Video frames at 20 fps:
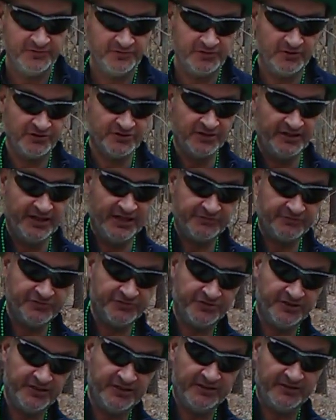So it's an
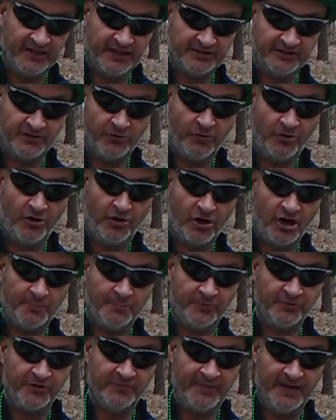interesting, got the little harp
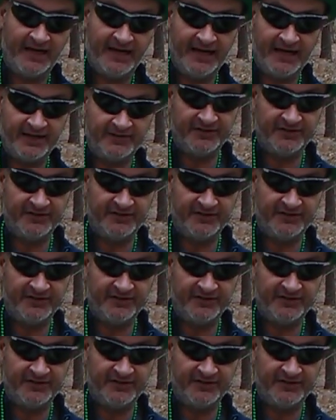on the back,